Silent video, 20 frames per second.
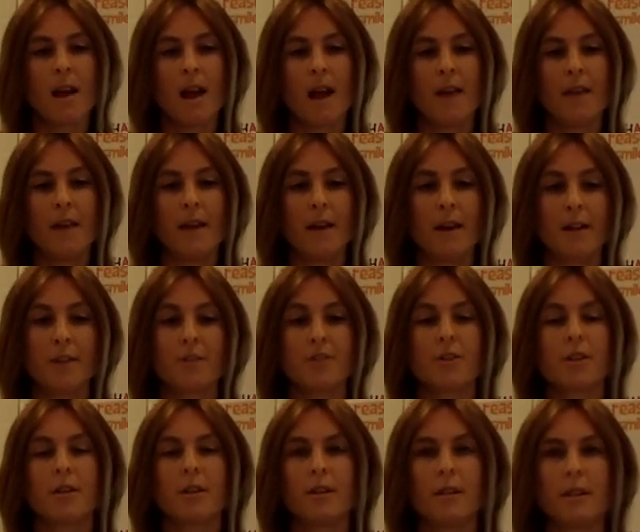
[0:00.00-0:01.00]
And then our
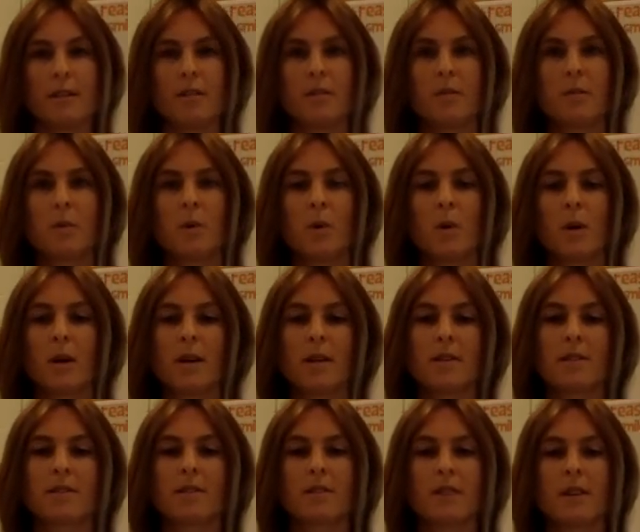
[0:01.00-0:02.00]
journalism
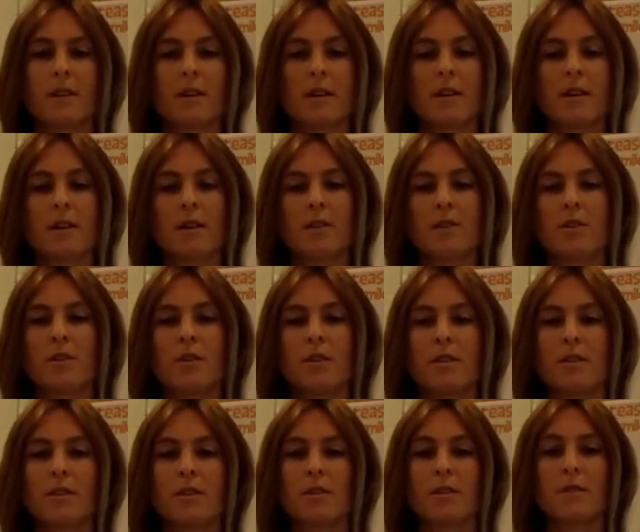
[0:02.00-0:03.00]
course. So
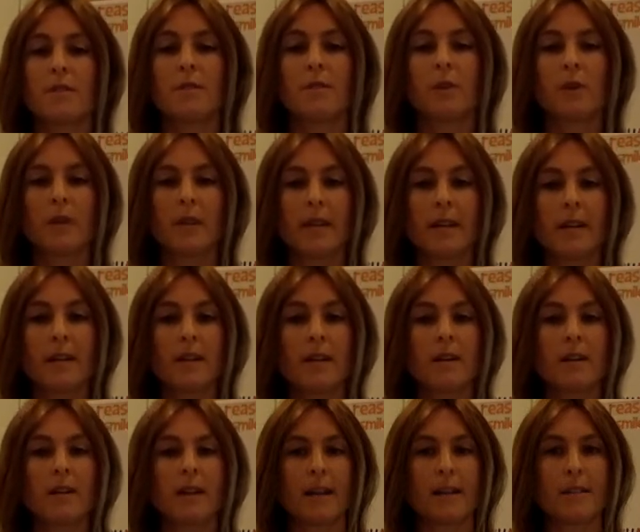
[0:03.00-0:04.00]
this is a full year
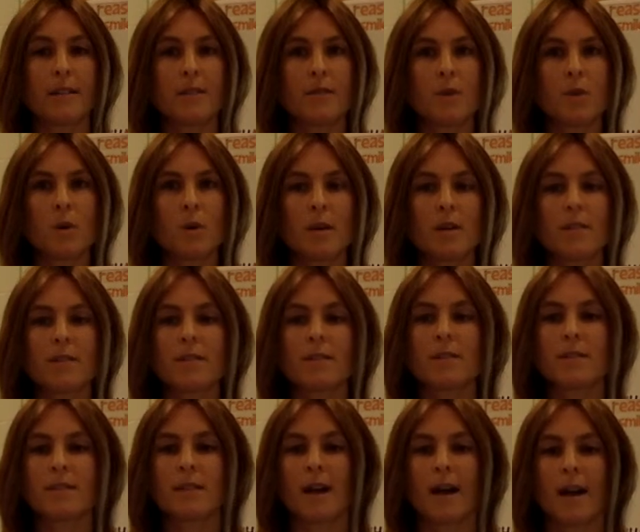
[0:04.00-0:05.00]
elective course
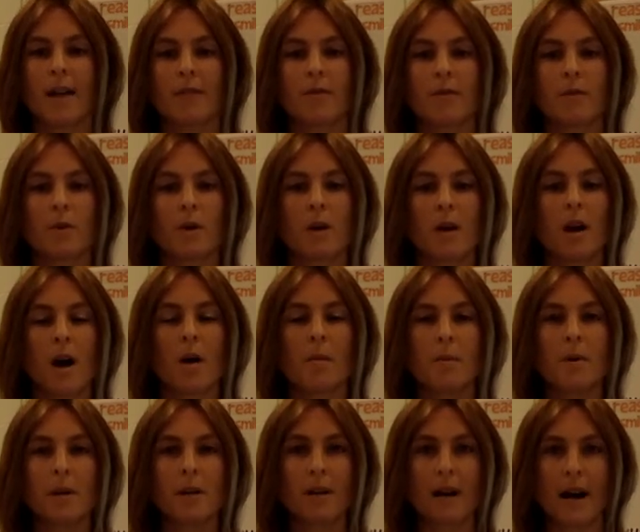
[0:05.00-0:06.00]
designed for
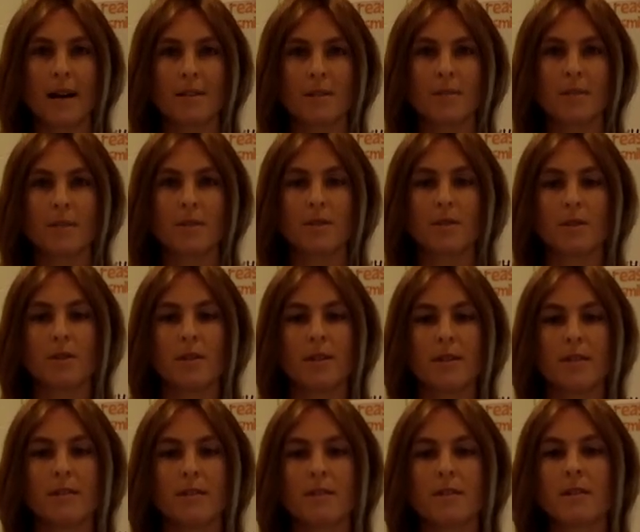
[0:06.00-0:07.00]
upperclassmen
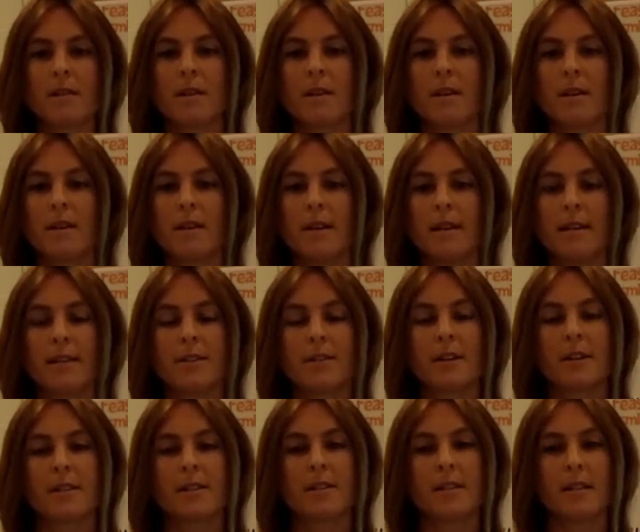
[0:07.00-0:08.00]
students
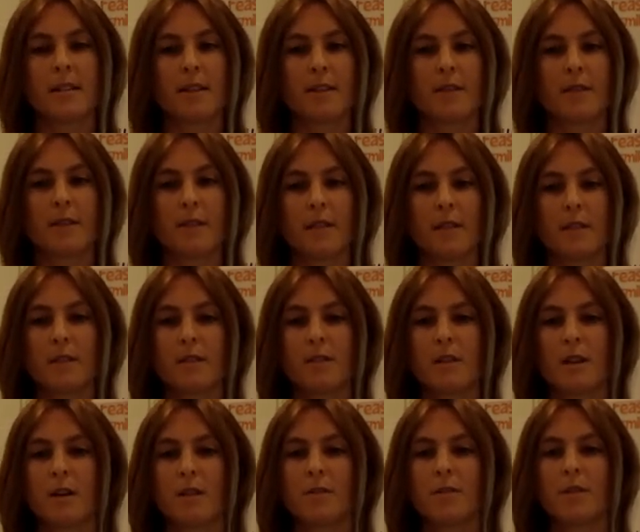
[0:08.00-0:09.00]
interested in the fields
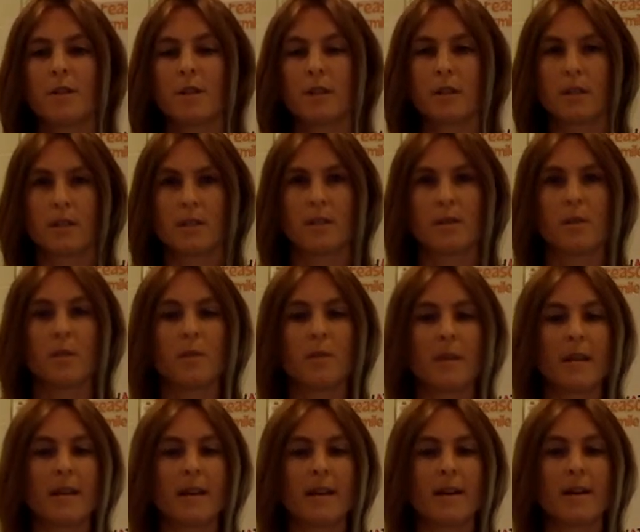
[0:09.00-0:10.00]
of journalism,
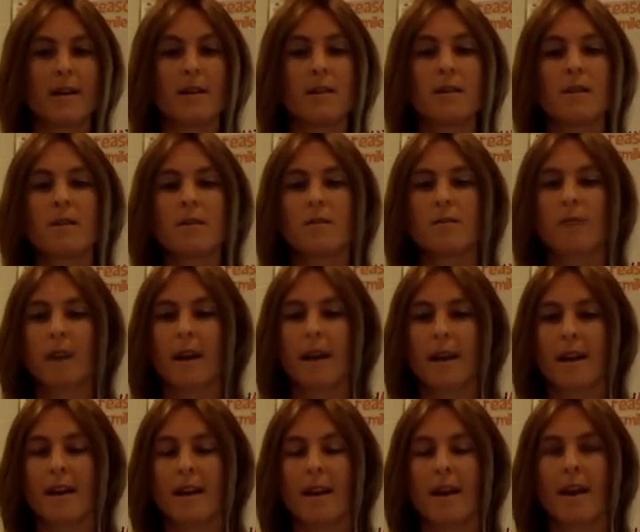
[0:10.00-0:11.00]
media,
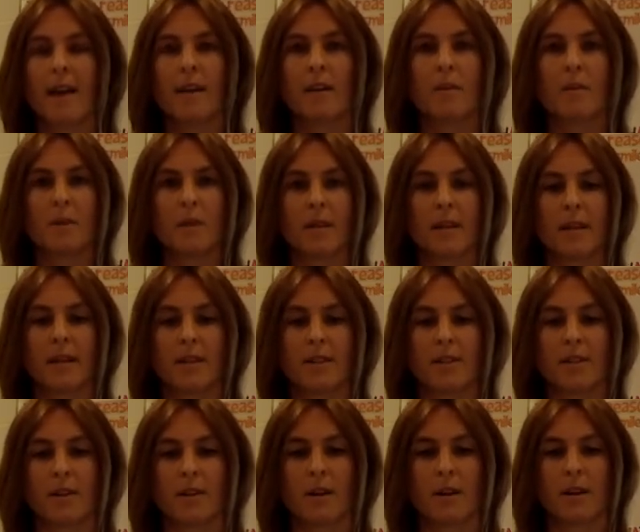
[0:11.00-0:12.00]
writing, and
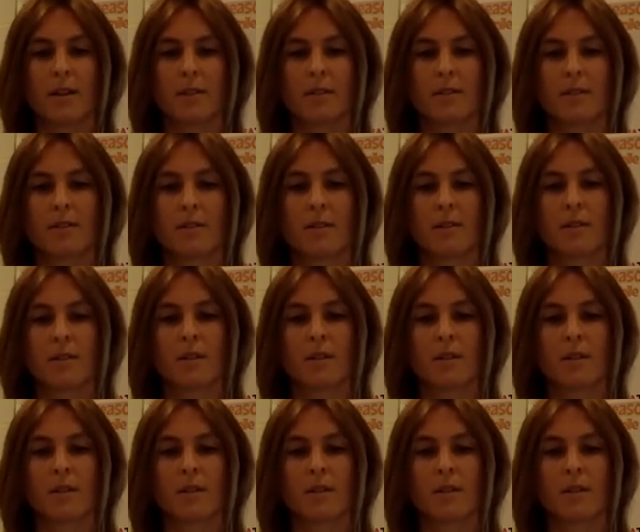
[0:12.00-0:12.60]
communication arts.